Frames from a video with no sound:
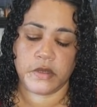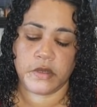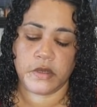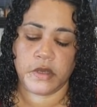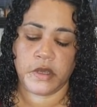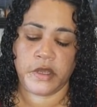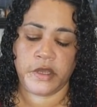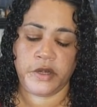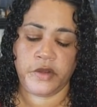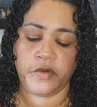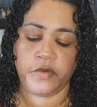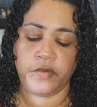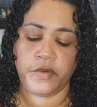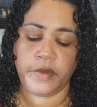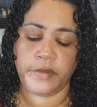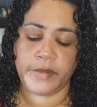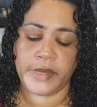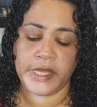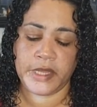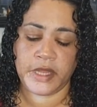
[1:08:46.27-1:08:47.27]
I don't want
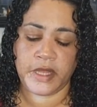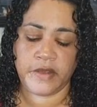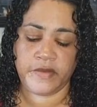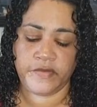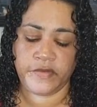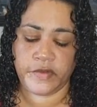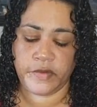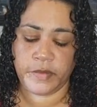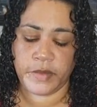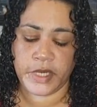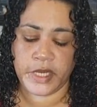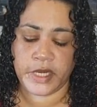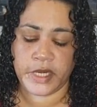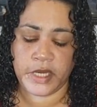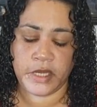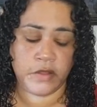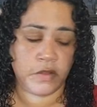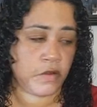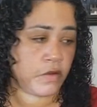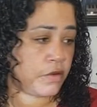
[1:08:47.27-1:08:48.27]
my lives to be
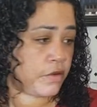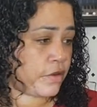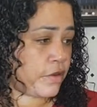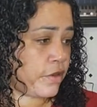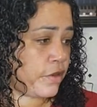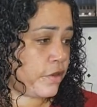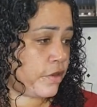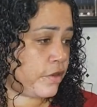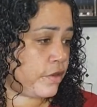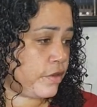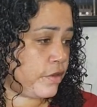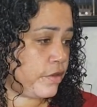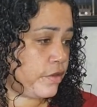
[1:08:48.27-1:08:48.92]
any longer